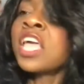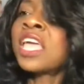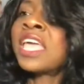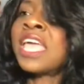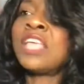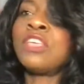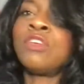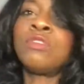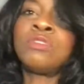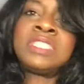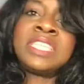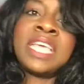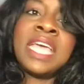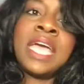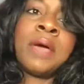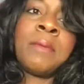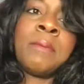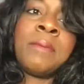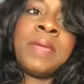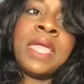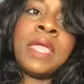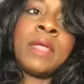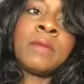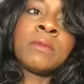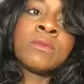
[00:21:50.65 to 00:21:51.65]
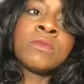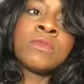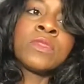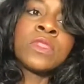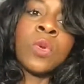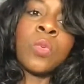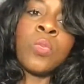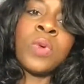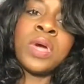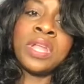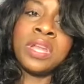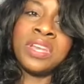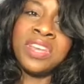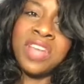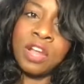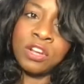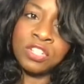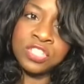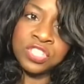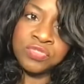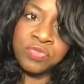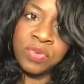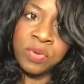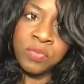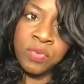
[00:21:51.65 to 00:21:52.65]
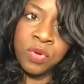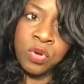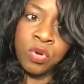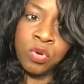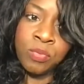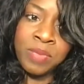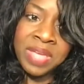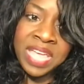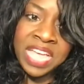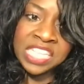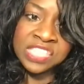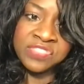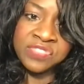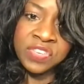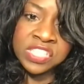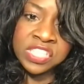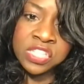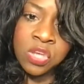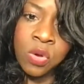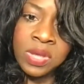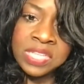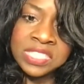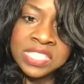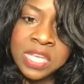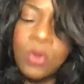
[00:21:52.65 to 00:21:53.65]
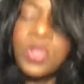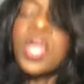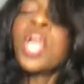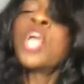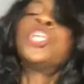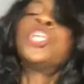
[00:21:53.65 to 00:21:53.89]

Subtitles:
can you tell me where the nursery room is for so-and-so?